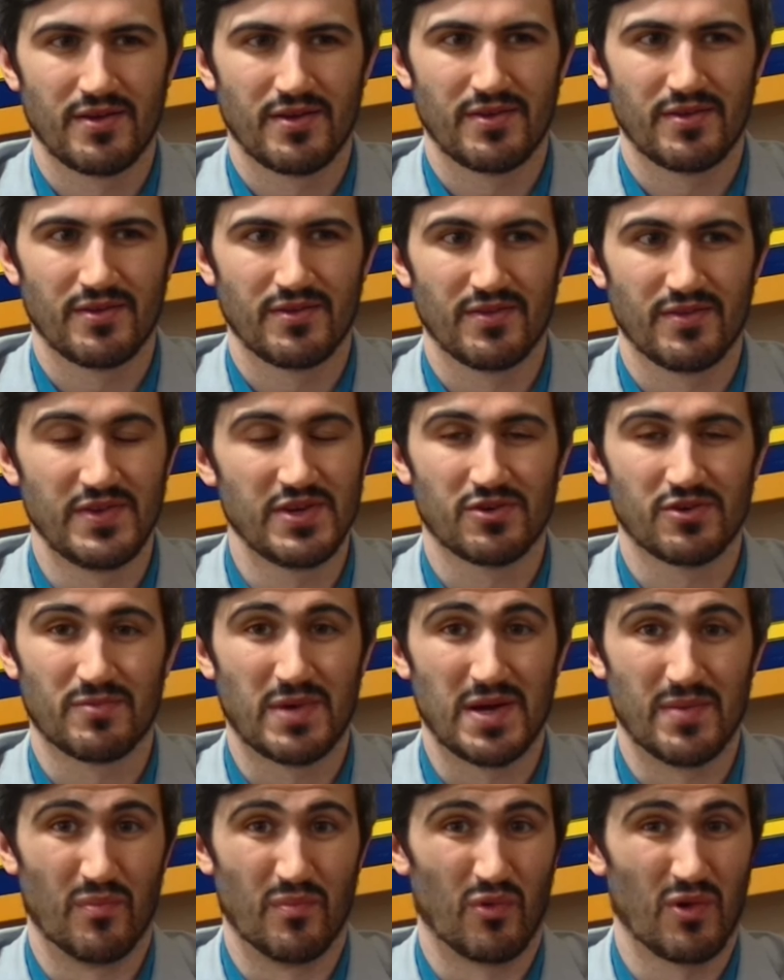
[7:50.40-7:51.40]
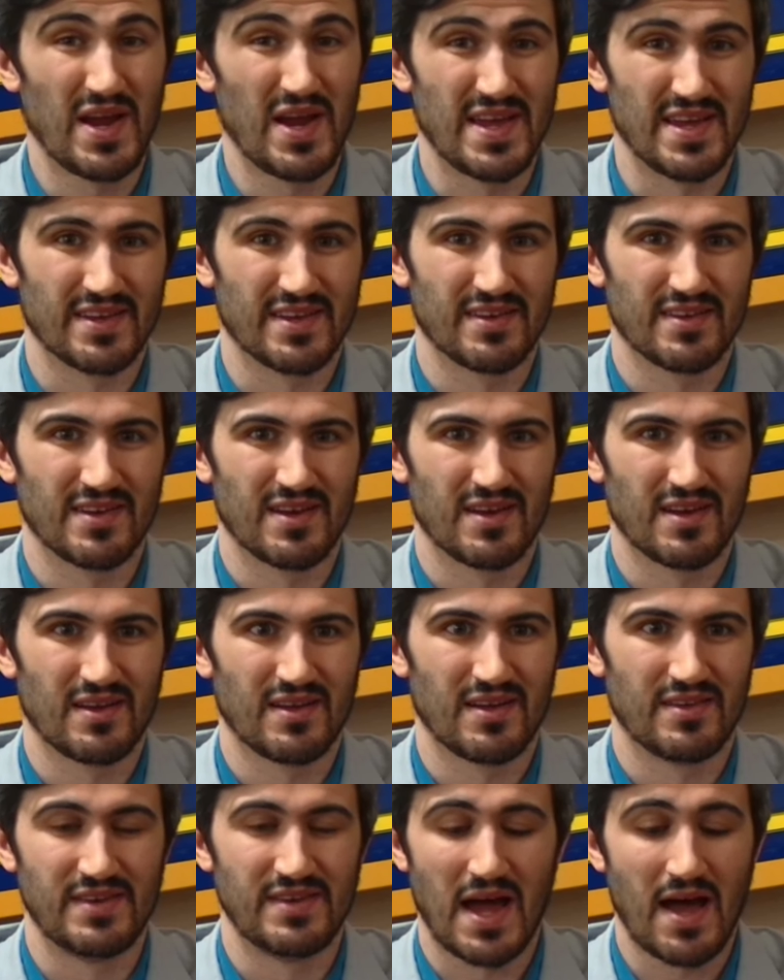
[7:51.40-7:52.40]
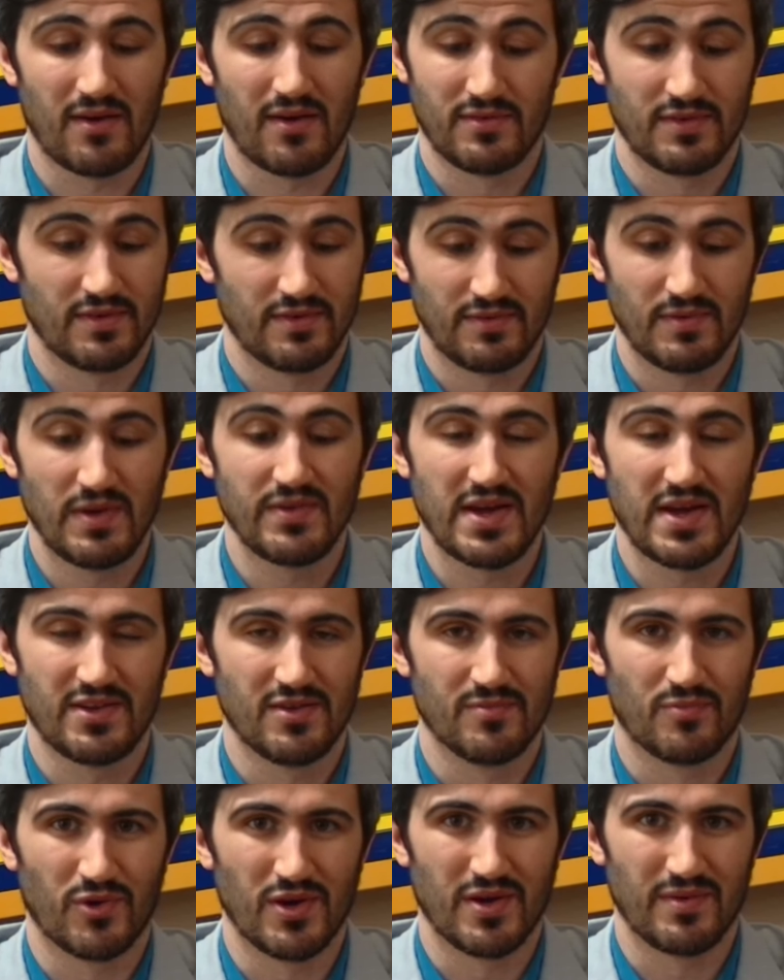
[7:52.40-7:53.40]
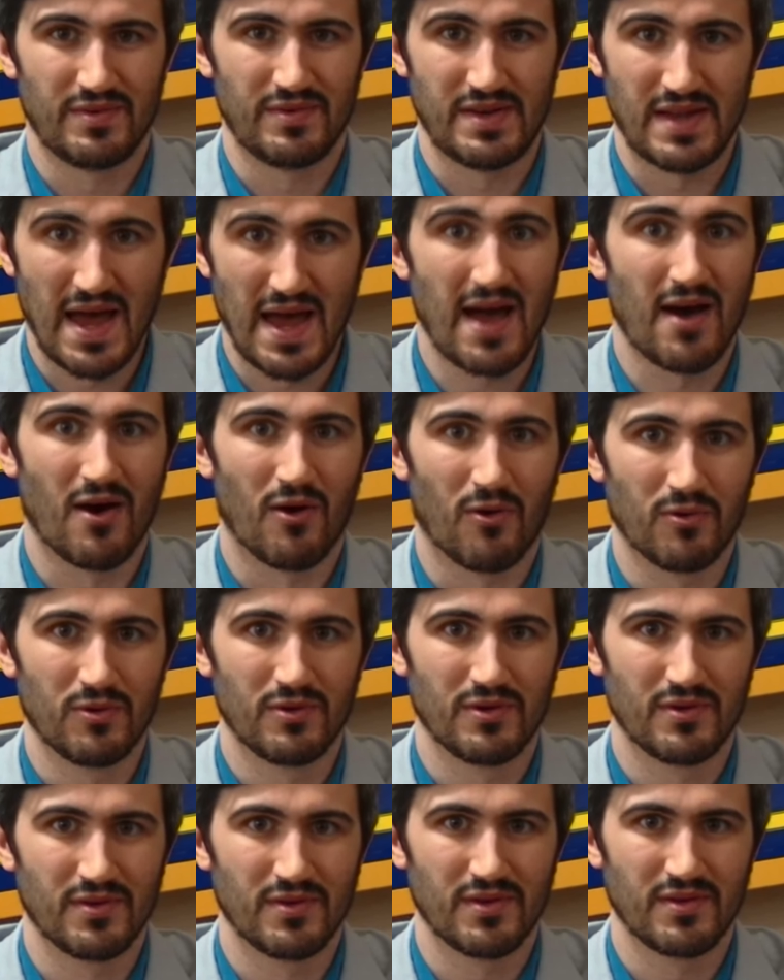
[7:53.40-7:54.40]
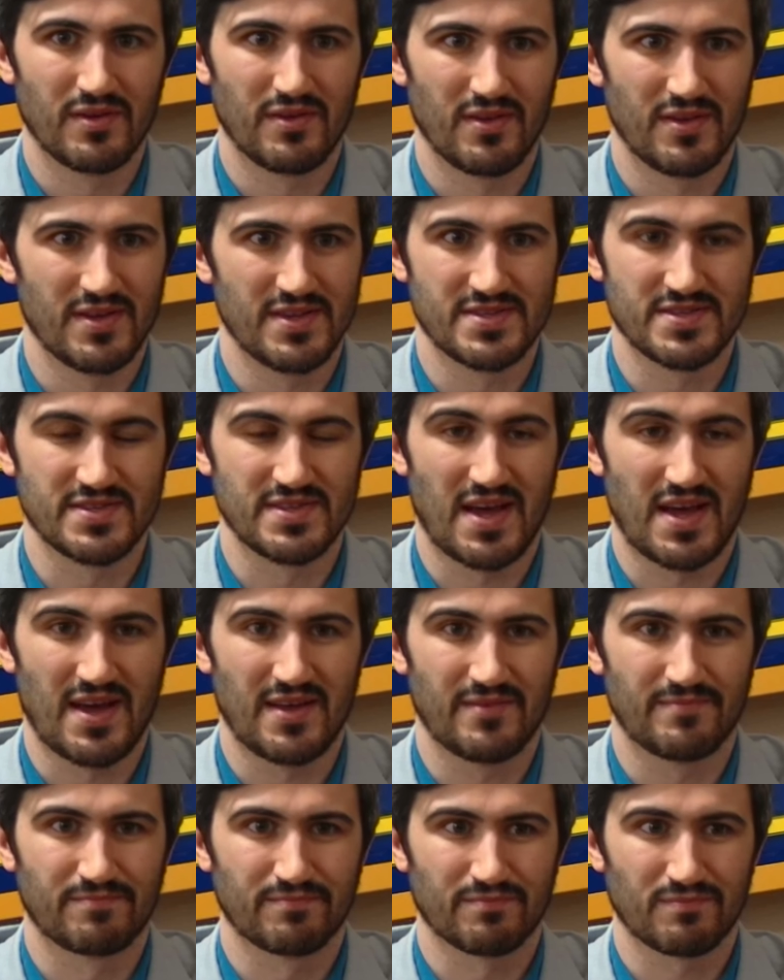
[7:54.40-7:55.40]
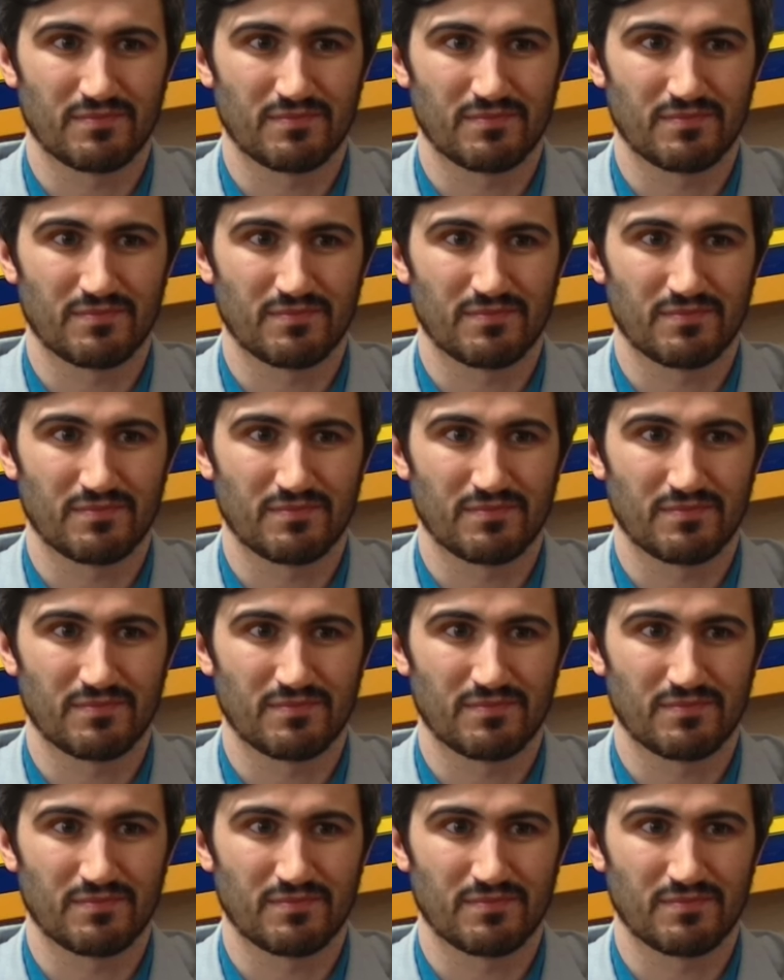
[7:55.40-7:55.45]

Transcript: the vehicle might break. And now we've gotten to the point now, it's not